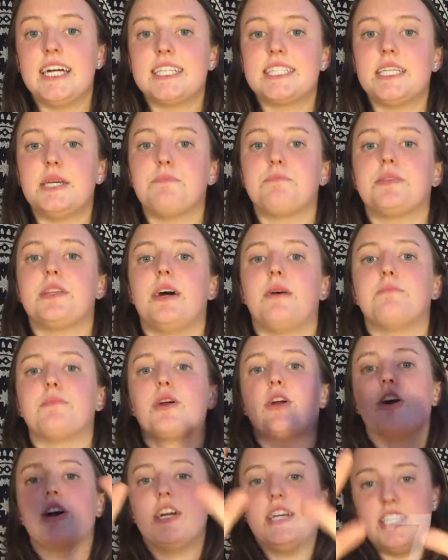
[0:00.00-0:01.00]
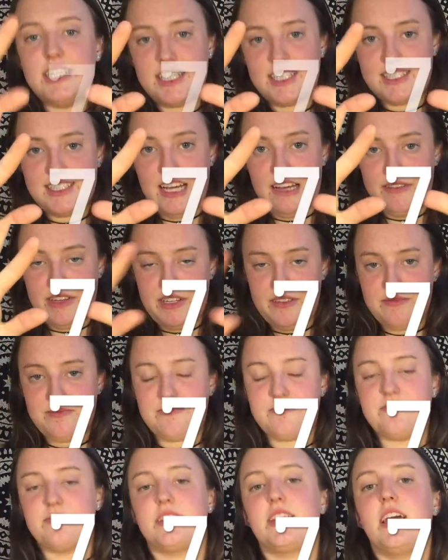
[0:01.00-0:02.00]
Tip number 7.
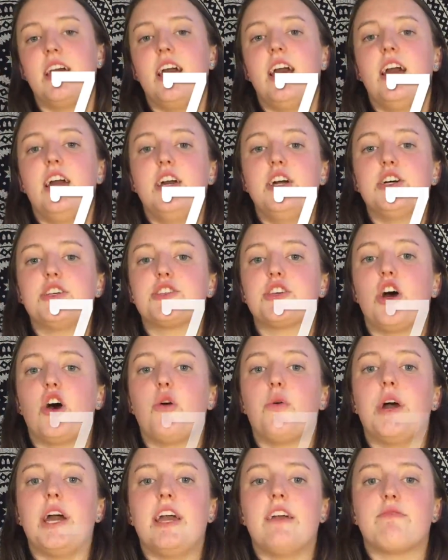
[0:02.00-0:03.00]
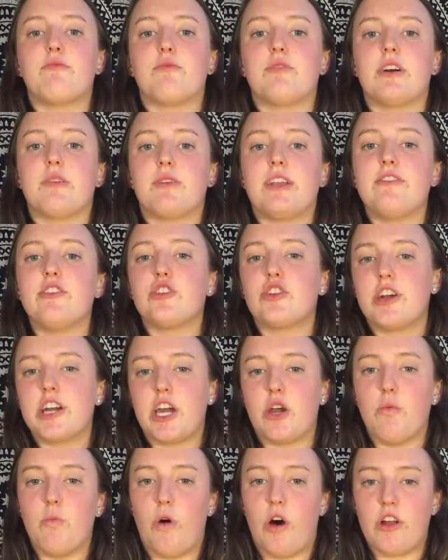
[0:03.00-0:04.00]
So whenever you're
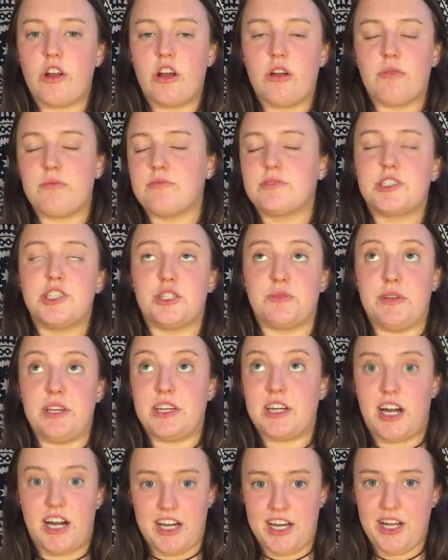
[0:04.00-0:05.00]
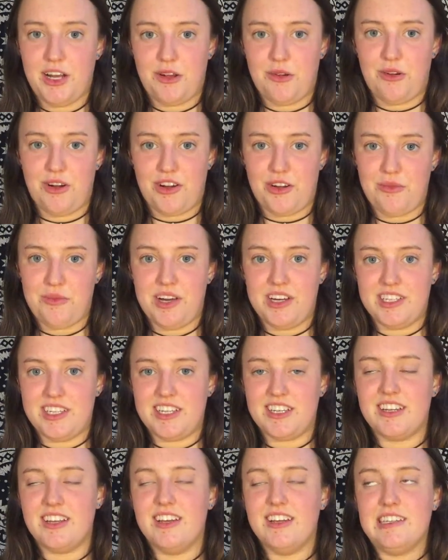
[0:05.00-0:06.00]
cutting
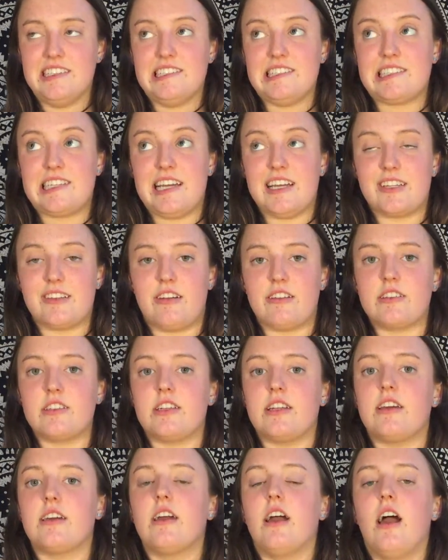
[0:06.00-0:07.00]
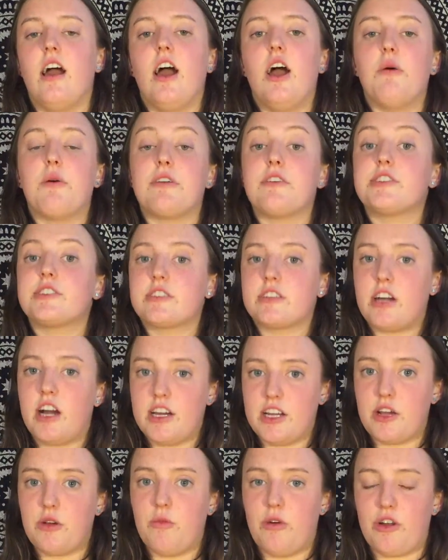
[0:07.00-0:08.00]
watermelon, can't talk today. When you're
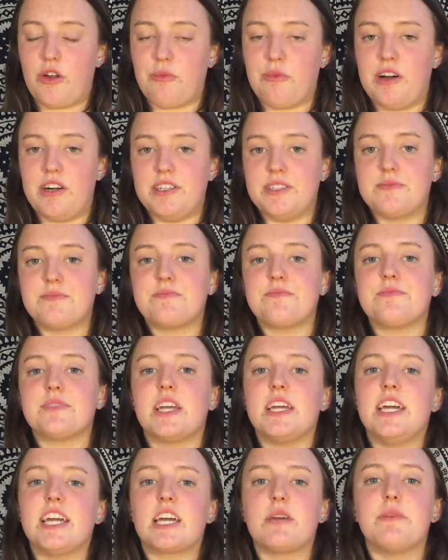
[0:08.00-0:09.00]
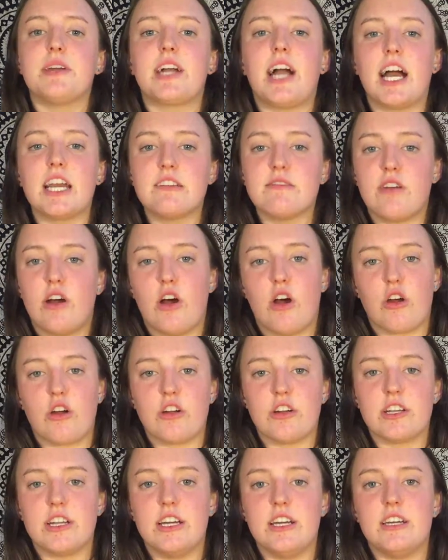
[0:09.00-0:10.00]
cutting watermelon, it can be kind of
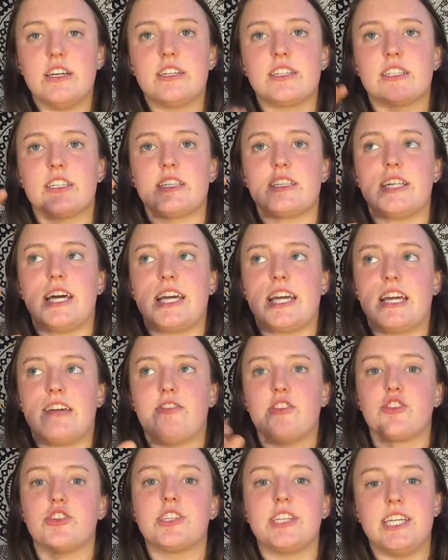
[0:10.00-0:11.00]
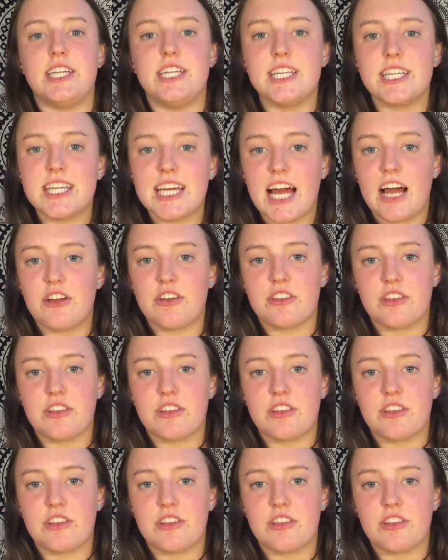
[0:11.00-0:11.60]
hard to like, if you're just eating it